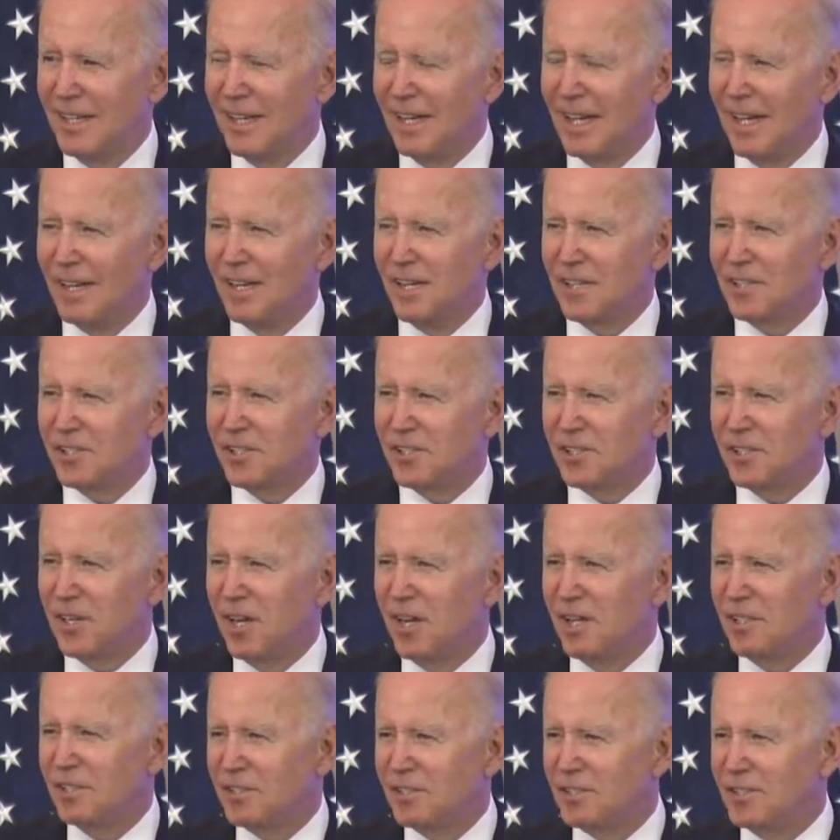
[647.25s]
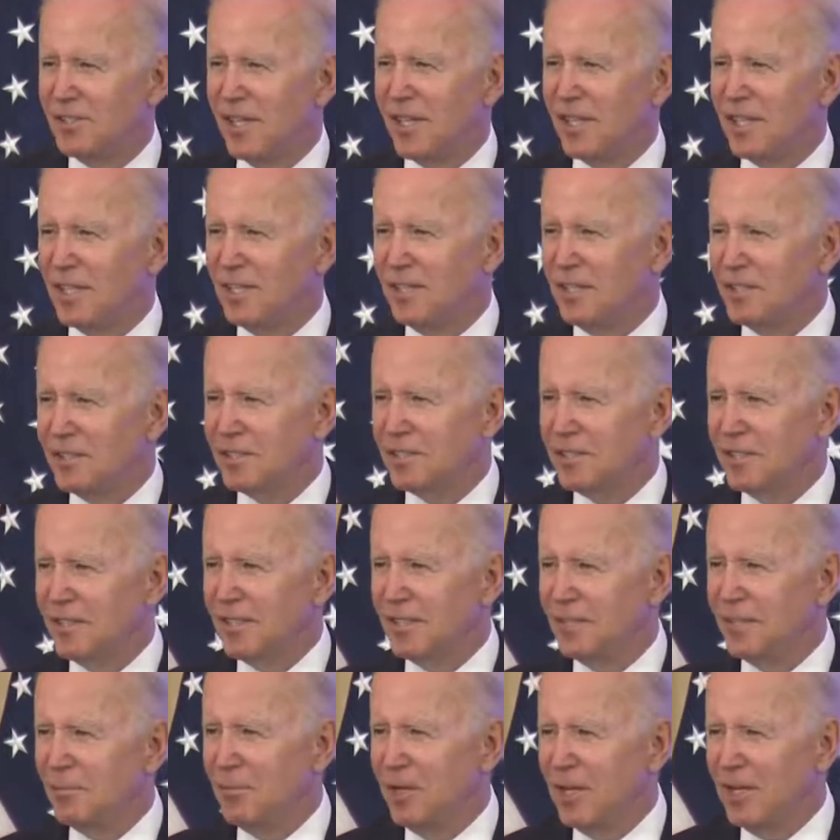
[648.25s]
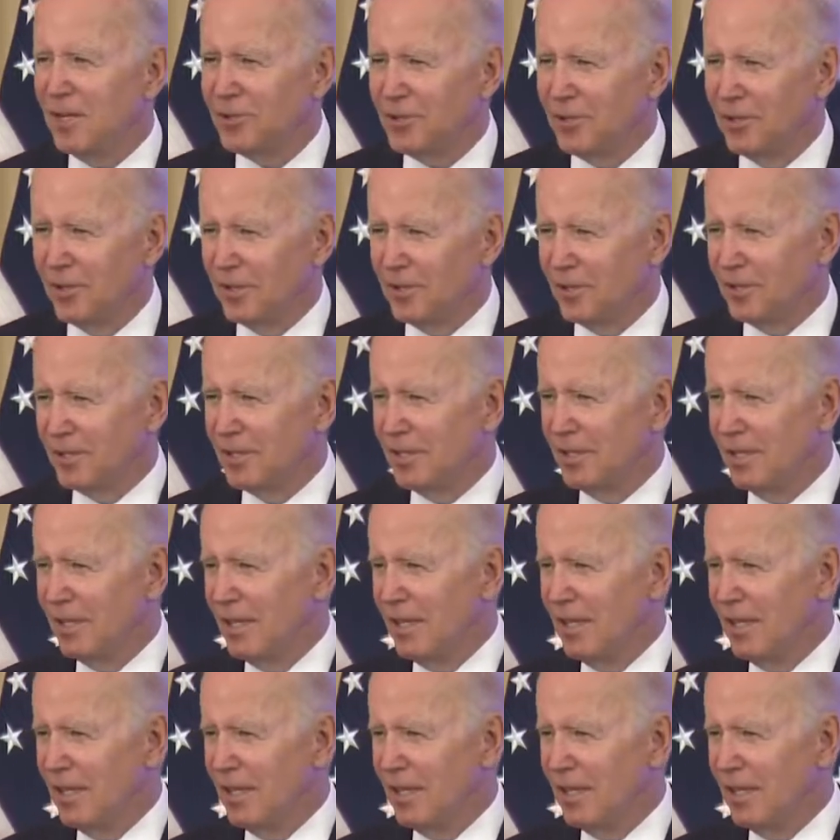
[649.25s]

And his sons, Nicholas and Demetrius.